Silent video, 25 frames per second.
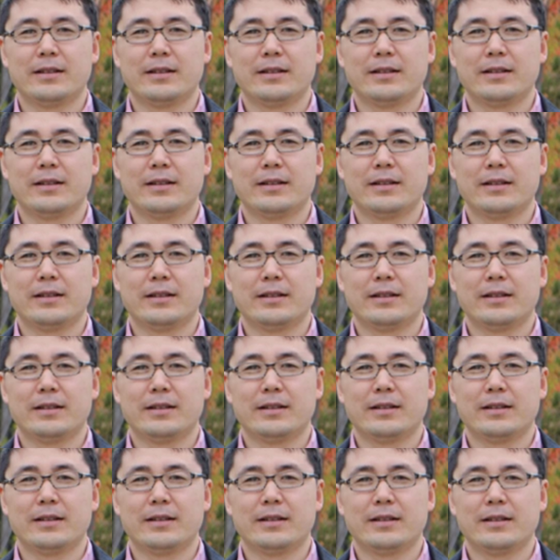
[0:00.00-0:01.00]

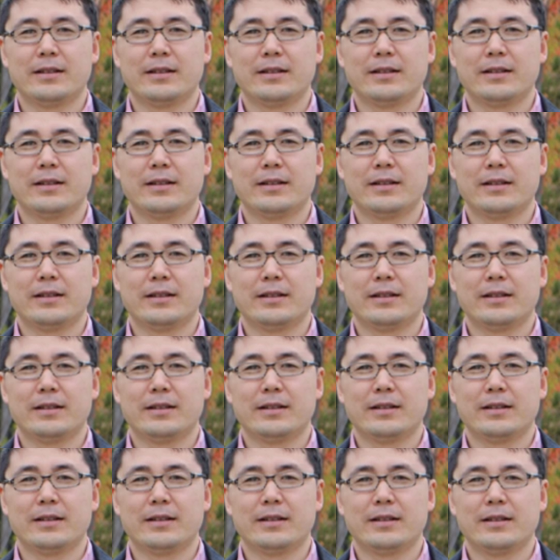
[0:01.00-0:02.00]

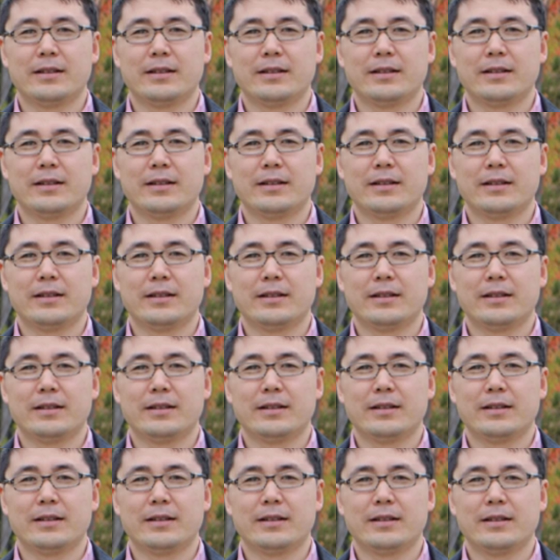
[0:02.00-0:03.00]

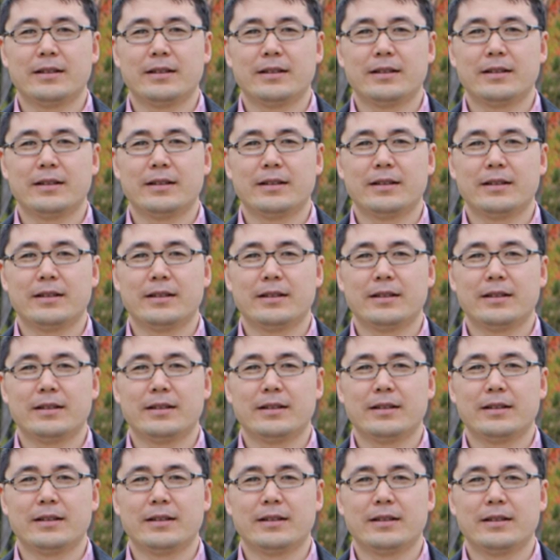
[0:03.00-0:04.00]

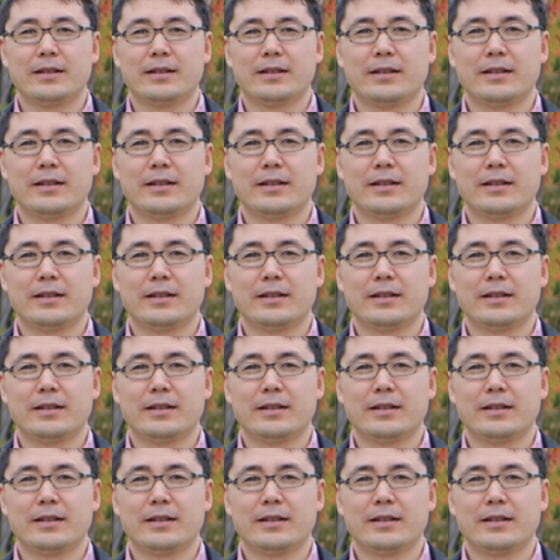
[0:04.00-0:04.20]
[no speech]